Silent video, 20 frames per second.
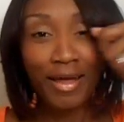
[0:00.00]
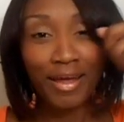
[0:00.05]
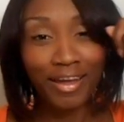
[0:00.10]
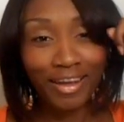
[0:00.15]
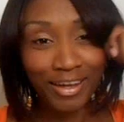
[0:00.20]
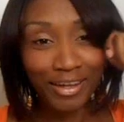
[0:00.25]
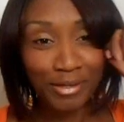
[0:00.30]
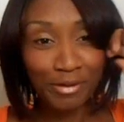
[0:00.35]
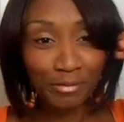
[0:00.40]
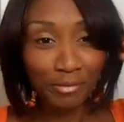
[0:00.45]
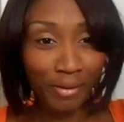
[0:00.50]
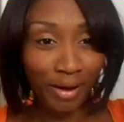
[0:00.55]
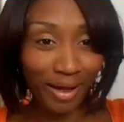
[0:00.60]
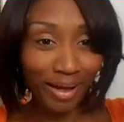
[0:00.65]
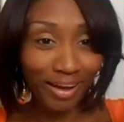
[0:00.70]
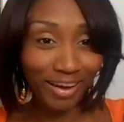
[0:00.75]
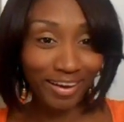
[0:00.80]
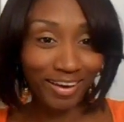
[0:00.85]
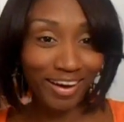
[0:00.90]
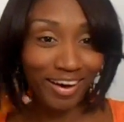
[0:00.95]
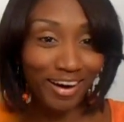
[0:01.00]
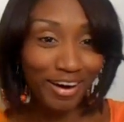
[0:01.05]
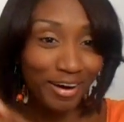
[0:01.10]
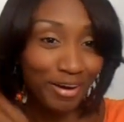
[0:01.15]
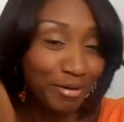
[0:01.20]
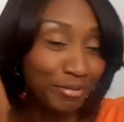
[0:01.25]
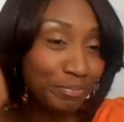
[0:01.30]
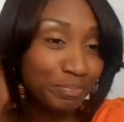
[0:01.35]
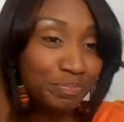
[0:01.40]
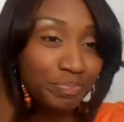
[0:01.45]
Anyway,
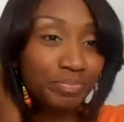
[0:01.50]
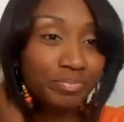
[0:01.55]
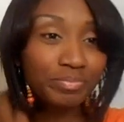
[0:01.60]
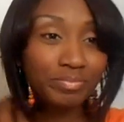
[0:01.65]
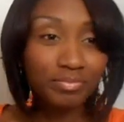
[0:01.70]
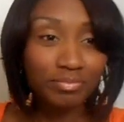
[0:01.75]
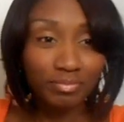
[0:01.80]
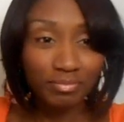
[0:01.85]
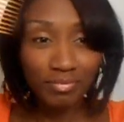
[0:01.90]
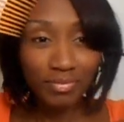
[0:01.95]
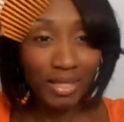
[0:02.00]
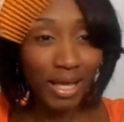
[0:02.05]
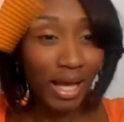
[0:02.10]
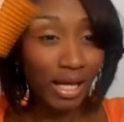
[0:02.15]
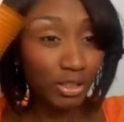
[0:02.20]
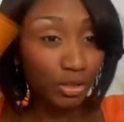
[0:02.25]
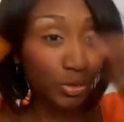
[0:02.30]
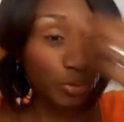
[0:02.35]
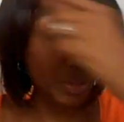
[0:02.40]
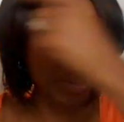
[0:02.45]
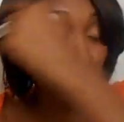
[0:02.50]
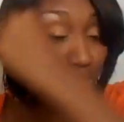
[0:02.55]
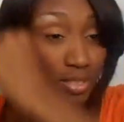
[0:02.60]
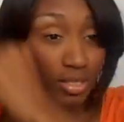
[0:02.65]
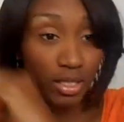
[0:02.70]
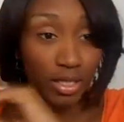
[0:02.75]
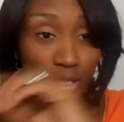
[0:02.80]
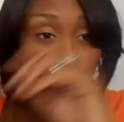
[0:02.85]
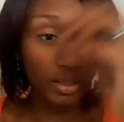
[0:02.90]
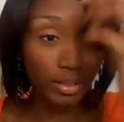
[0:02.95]
as you can
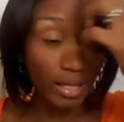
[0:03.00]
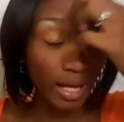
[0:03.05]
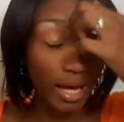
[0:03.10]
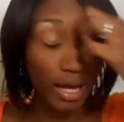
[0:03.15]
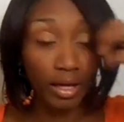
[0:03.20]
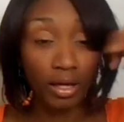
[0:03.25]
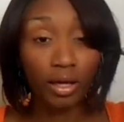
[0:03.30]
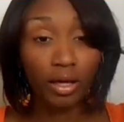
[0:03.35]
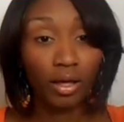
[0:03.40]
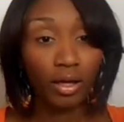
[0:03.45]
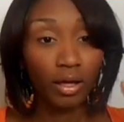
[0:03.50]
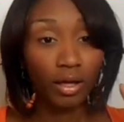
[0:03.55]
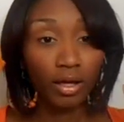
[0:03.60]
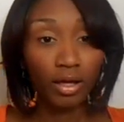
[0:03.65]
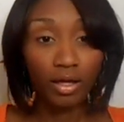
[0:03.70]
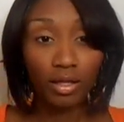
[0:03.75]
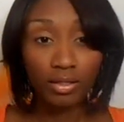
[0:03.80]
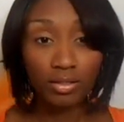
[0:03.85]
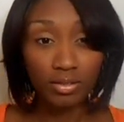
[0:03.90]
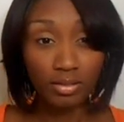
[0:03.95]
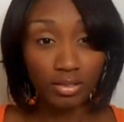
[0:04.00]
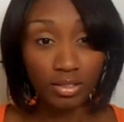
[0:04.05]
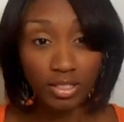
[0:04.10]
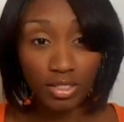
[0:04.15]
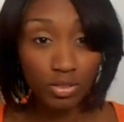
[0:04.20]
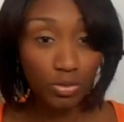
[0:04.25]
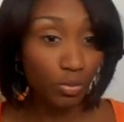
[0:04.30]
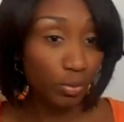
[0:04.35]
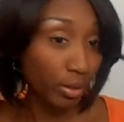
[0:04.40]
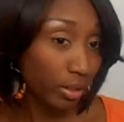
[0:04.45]
see, like,
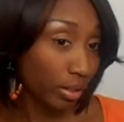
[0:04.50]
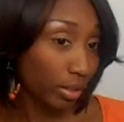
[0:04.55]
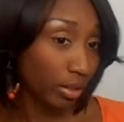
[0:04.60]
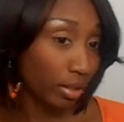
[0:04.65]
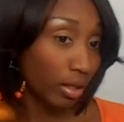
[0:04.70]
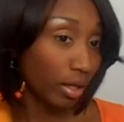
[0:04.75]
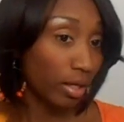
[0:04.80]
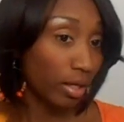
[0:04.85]
this wig